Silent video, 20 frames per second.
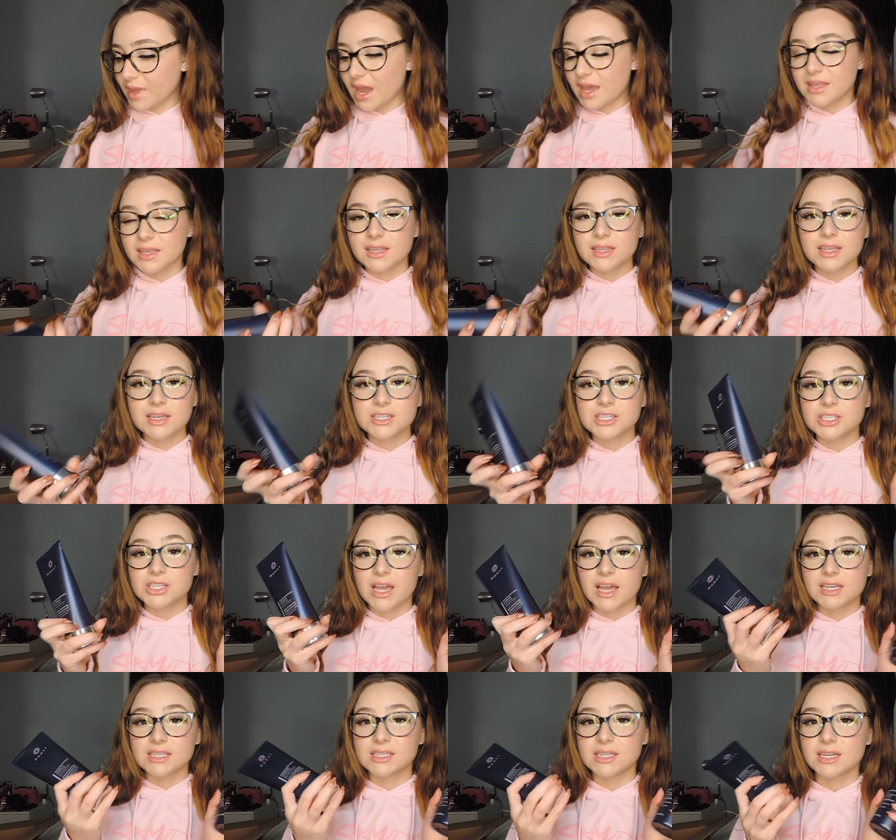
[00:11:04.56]
I think they just
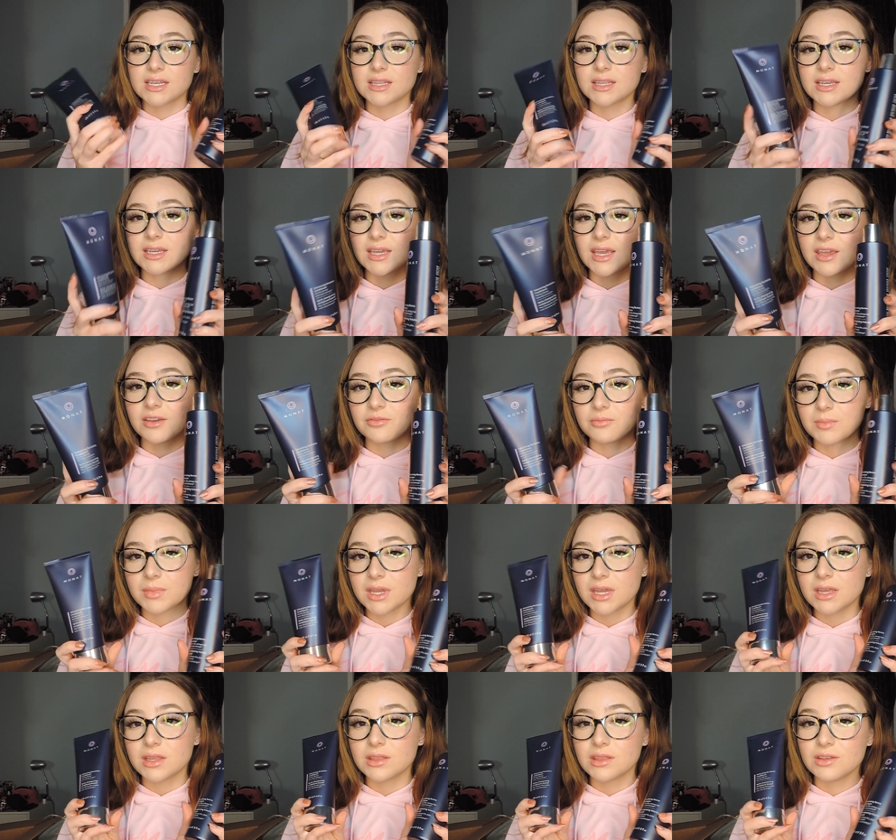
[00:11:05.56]
accidentally gave
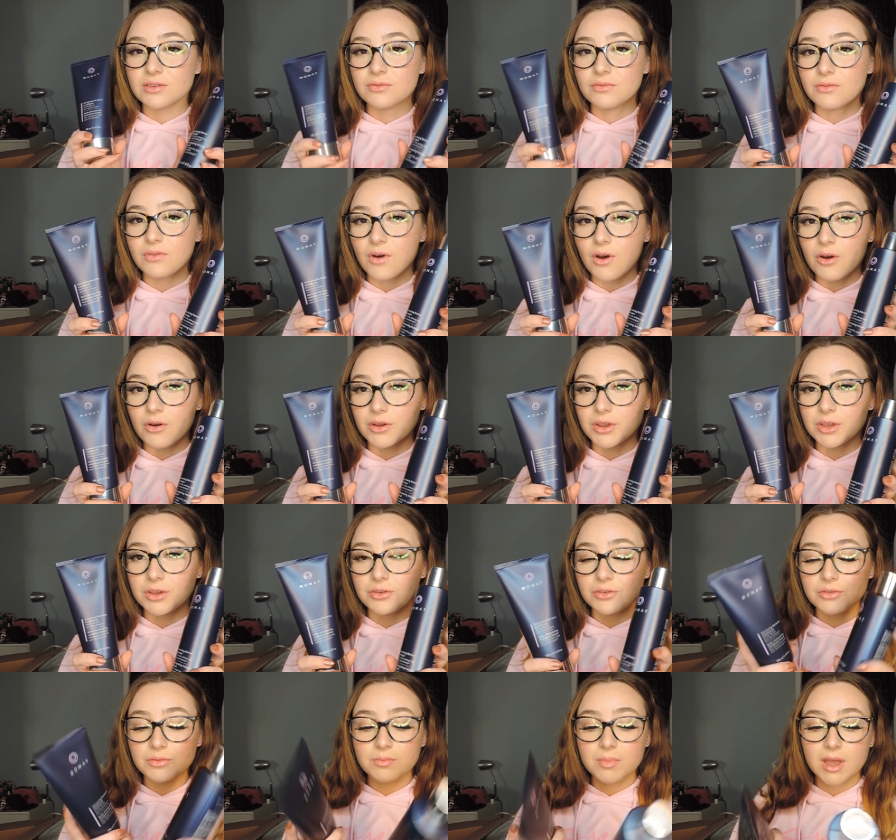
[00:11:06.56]
me the
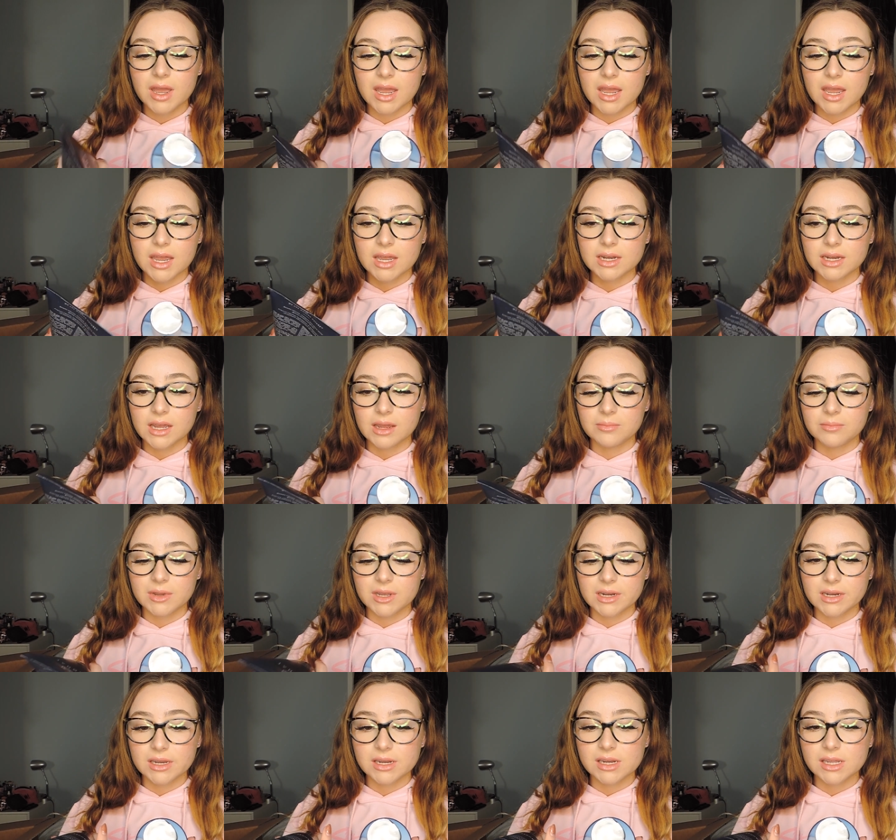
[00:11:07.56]
volume and I'm
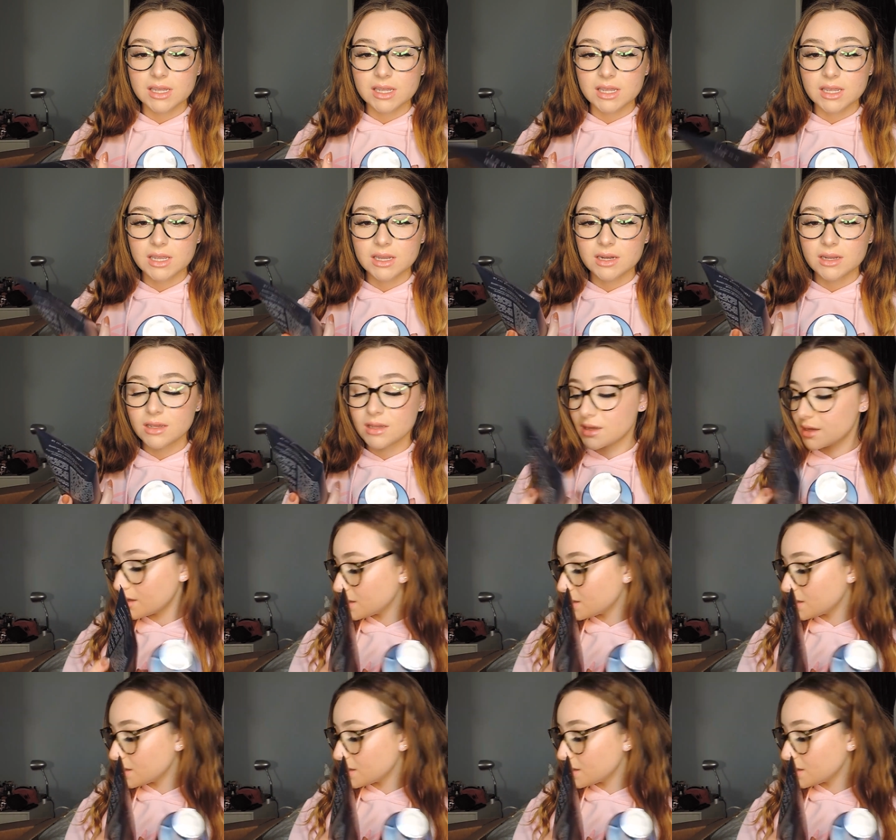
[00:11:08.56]
going to need,